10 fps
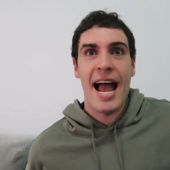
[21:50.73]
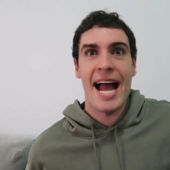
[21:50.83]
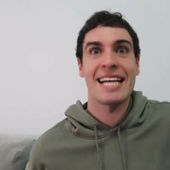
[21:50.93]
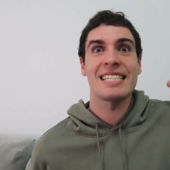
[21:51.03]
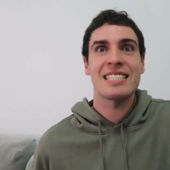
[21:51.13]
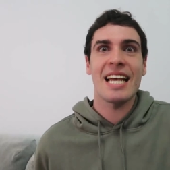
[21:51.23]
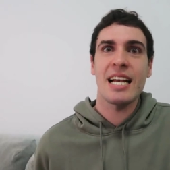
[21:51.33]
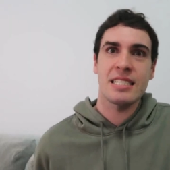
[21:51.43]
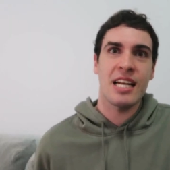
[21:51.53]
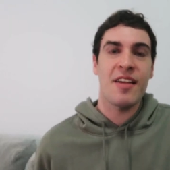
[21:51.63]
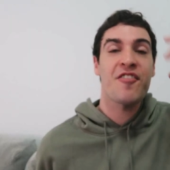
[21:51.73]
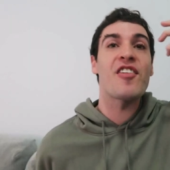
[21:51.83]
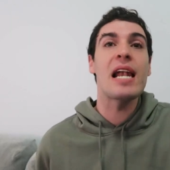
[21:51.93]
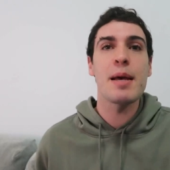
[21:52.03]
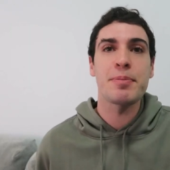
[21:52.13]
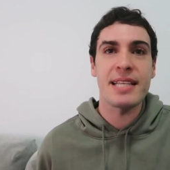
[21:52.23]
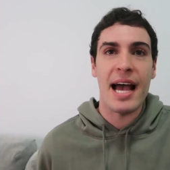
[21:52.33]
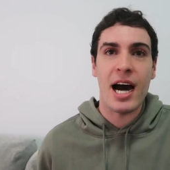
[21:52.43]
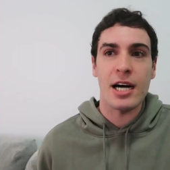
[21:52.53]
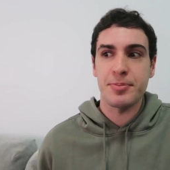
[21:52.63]
and he sees and he flips
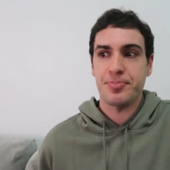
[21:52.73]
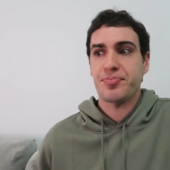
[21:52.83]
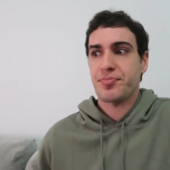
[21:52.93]
out.